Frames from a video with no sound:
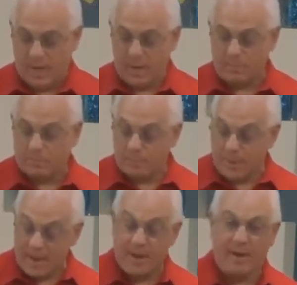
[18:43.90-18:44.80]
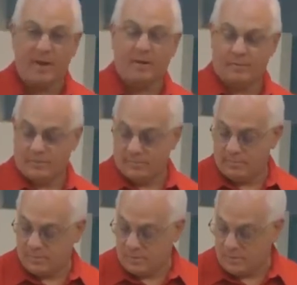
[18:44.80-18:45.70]
and Peninnah,
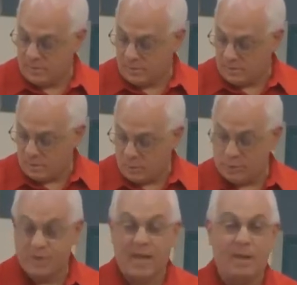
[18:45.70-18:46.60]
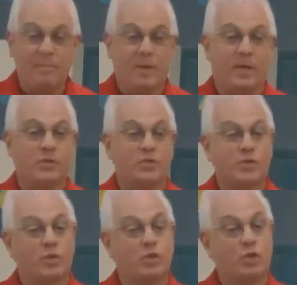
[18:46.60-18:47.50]
whose name
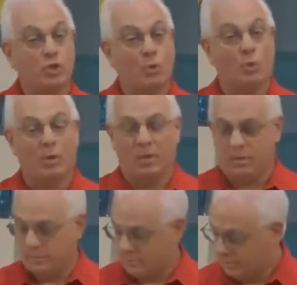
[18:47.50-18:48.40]
means jewel.